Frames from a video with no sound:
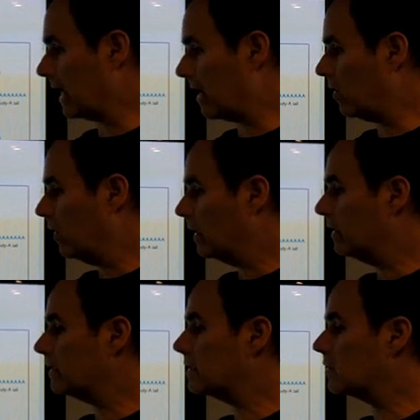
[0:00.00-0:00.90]
now
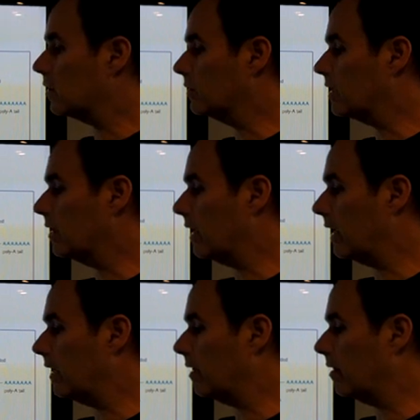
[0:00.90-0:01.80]
this is called the
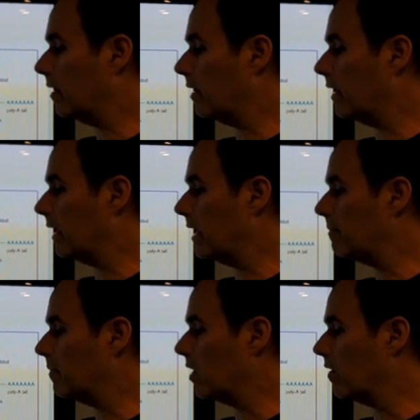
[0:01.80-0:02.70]

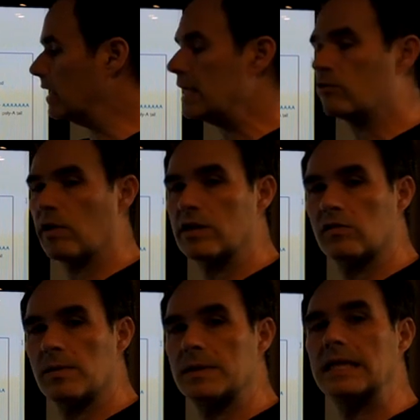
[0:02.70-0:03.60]
mRNA
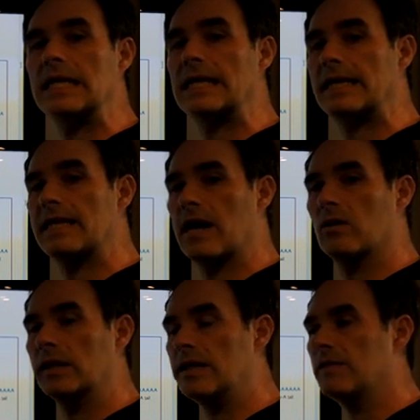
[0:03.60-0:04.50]
transcript. It can now
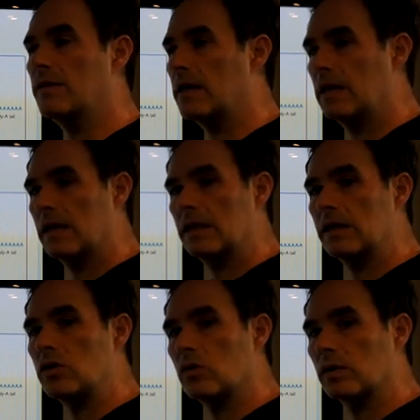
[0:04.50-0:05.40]
leave
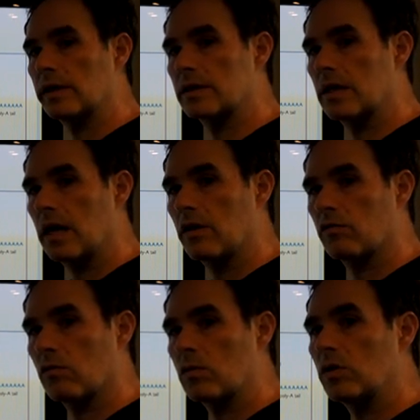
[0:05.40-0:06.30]
the nucleus
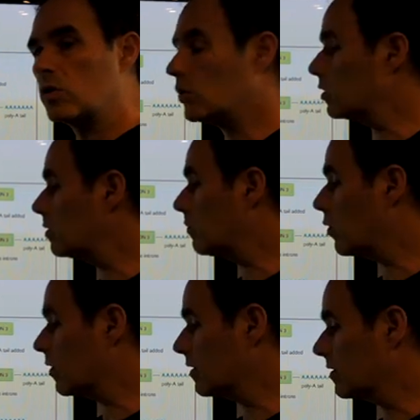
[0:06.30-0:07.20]
through the nuclear
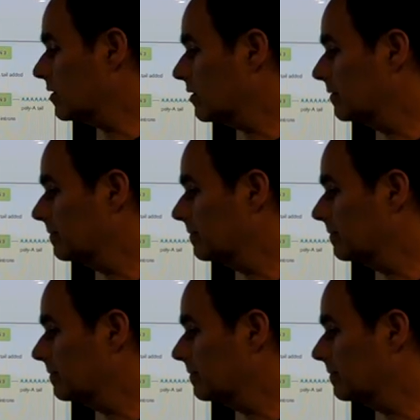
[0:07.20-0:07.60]
pores.